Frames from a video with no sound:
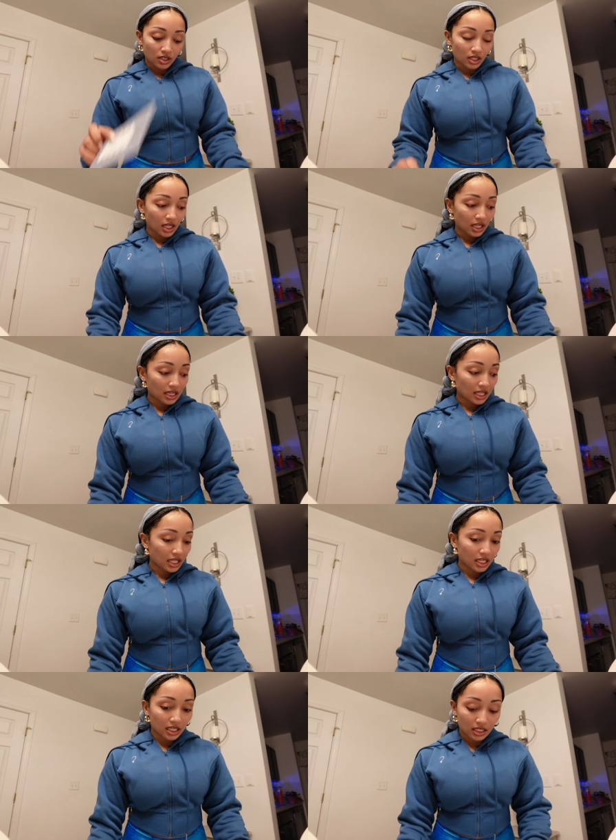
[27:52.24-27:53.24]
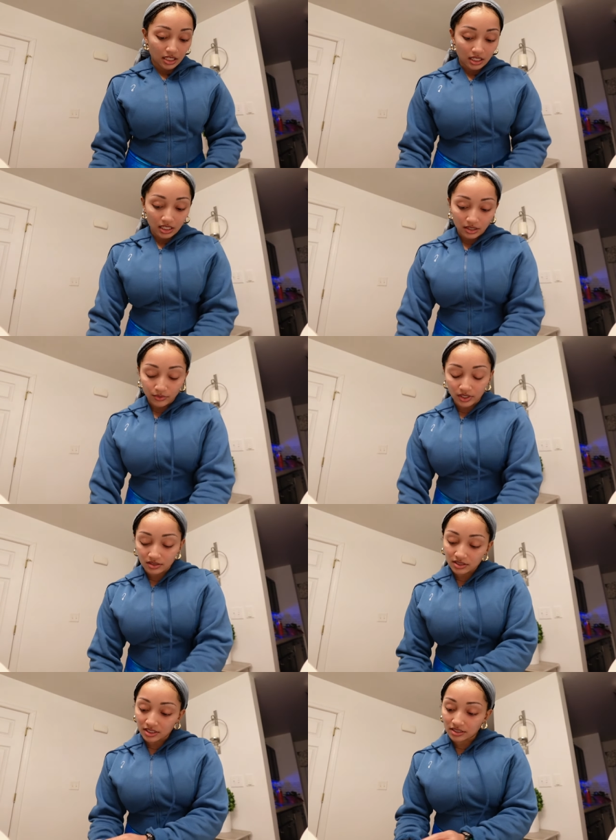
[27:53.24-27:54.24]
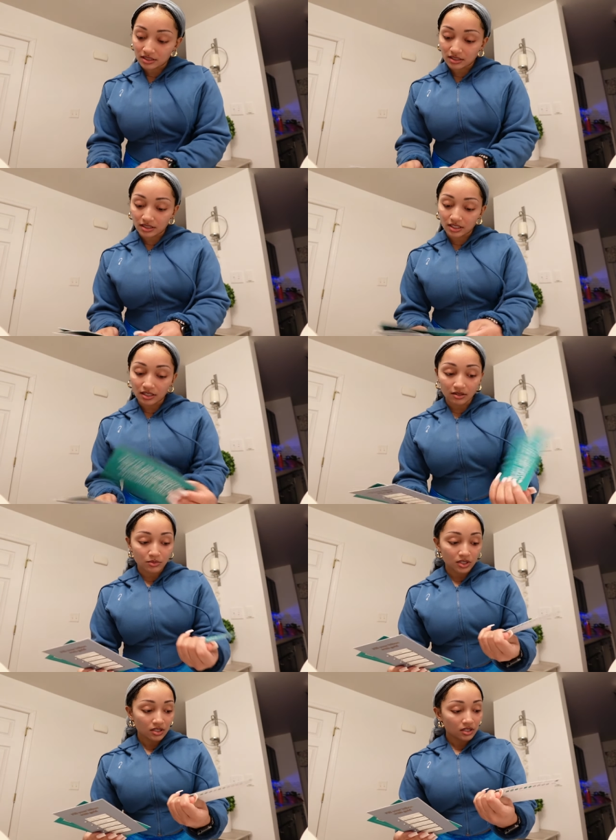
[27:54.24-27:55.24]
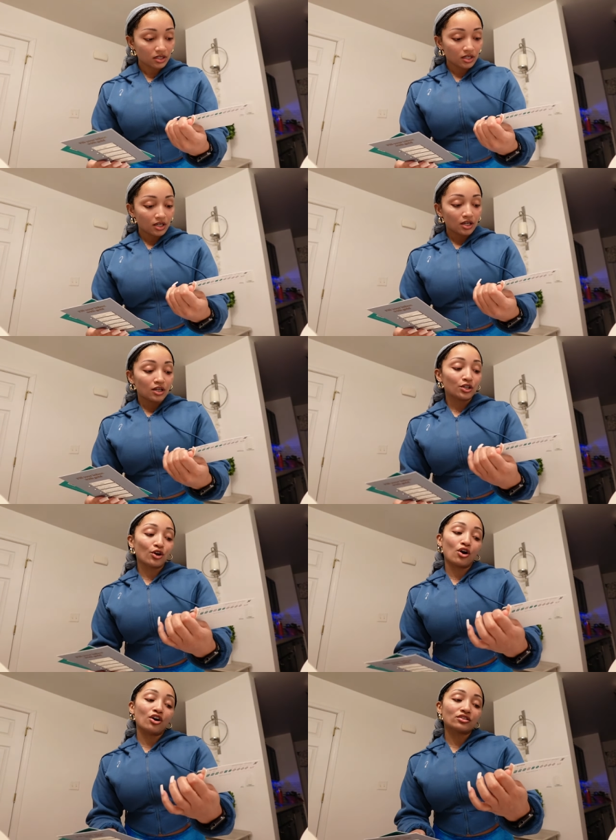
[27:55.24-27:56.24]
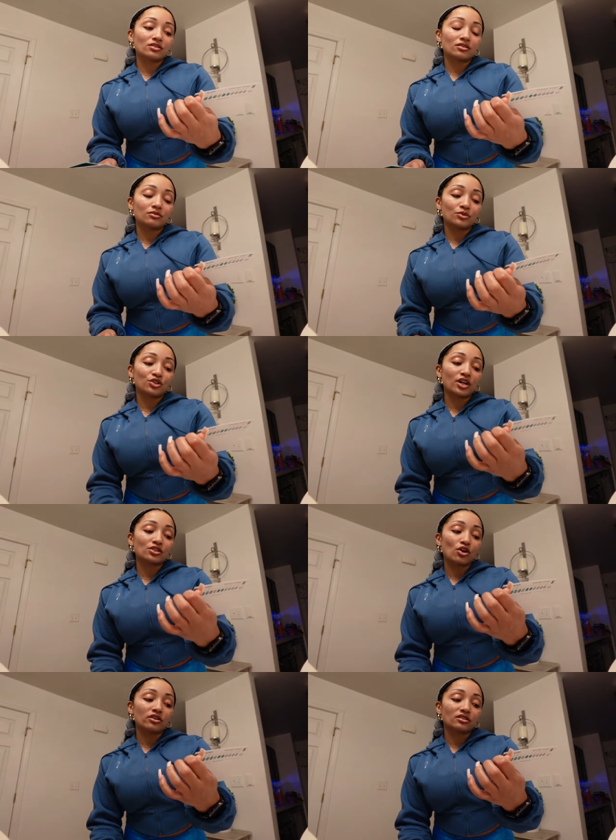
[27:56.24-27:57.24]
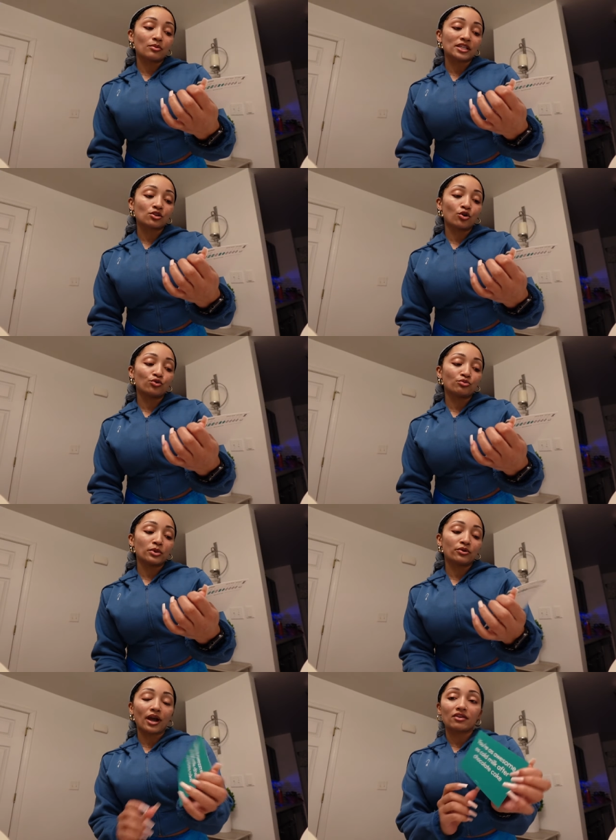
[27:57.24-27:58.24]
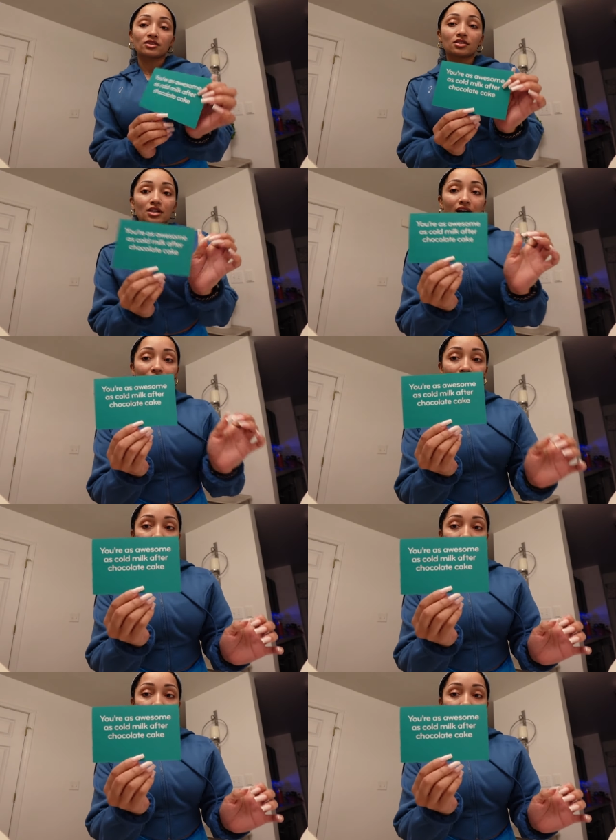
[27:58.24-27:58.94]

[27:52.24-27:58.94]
And then what else they sent? They gave me. You're awesome. You're as awesome as cold milk after chocolate